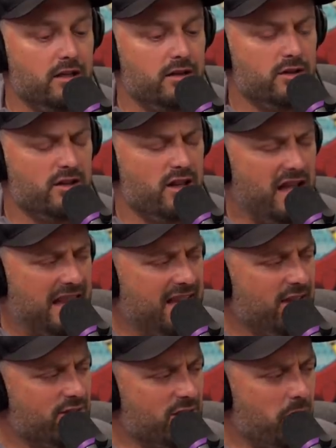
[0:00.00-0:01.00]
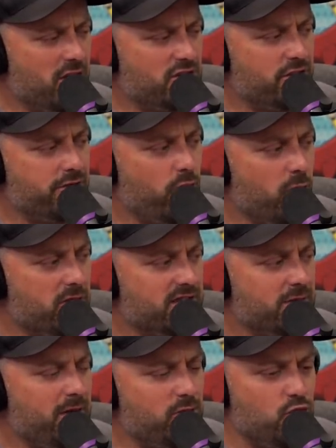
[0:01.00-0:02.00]
think there's a budget for it, but
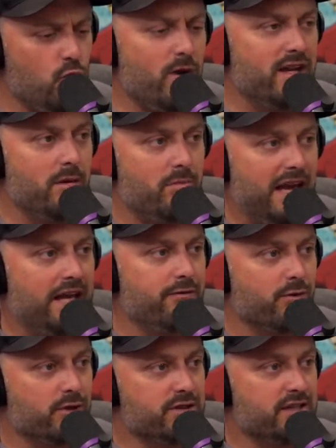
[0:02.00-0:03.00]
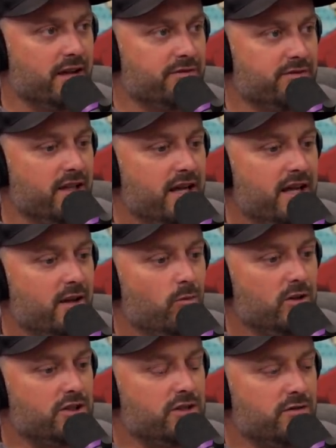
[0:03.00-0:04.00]
sometimes you end up paying for stuff,
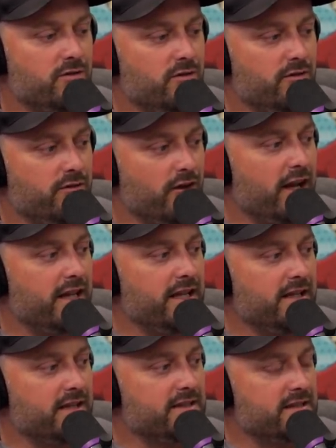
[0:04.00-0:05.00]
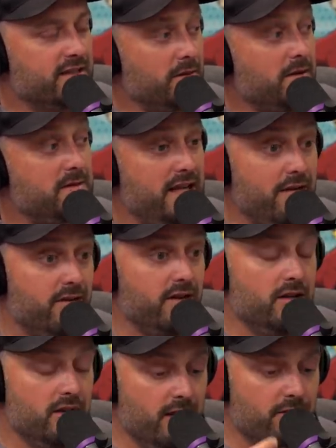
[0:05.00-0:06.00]
which is funny because sometimes
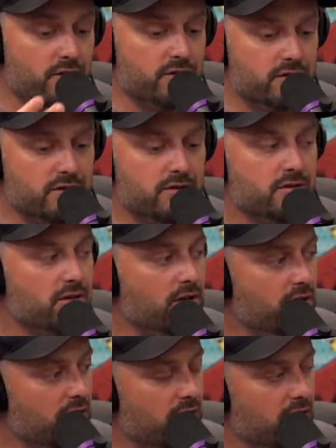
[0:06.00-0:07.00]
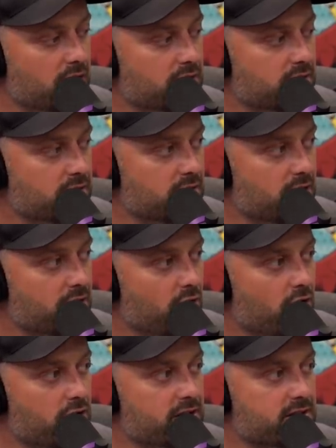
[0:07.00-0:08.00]
even if there's, other
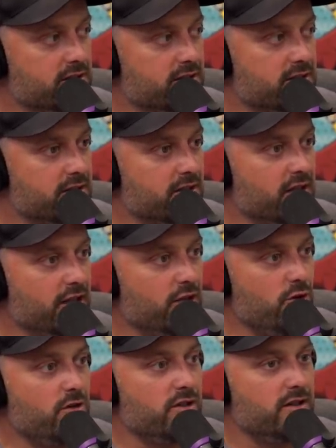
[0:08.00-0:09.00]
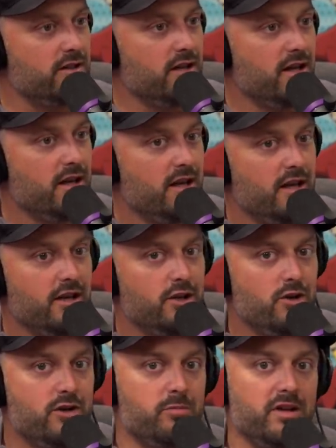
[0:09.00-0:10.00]
artists listening, like you
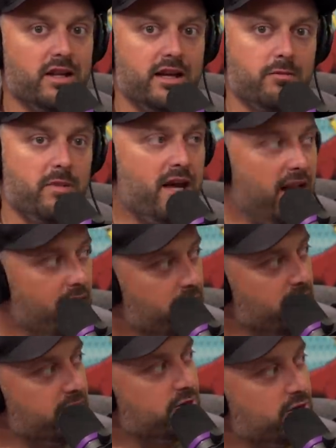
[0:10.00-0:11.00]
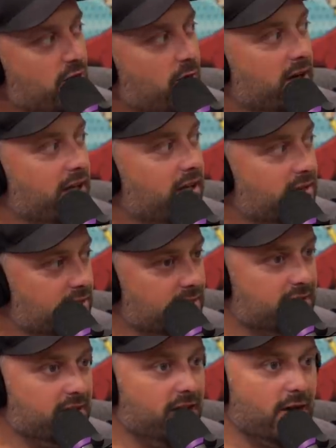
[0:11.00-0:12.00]
could be like, man, every show I get,
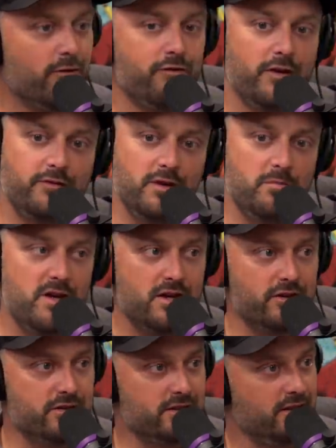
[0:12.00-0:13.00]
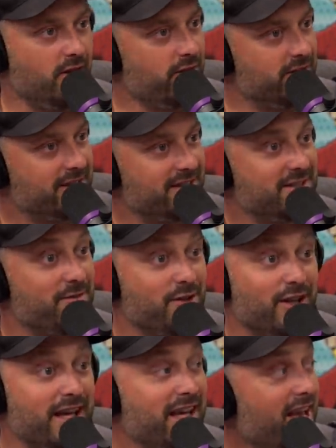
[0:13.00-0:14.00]
you know, 50 beers and all this kind of stuff.
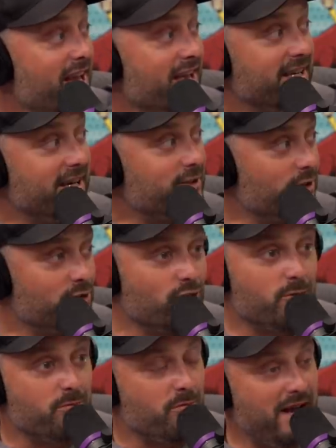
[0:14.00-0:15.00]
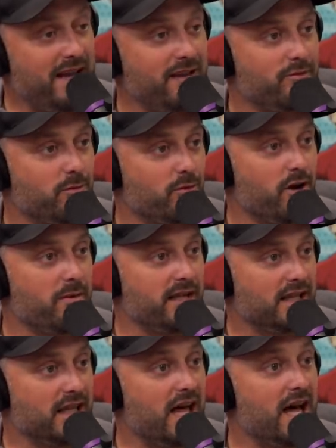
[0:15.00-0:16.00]
You're like, yeah, dude, you're paying for probably
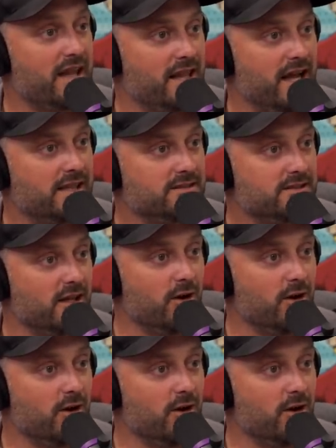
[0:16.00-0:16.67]
a lot of that. Yeah, so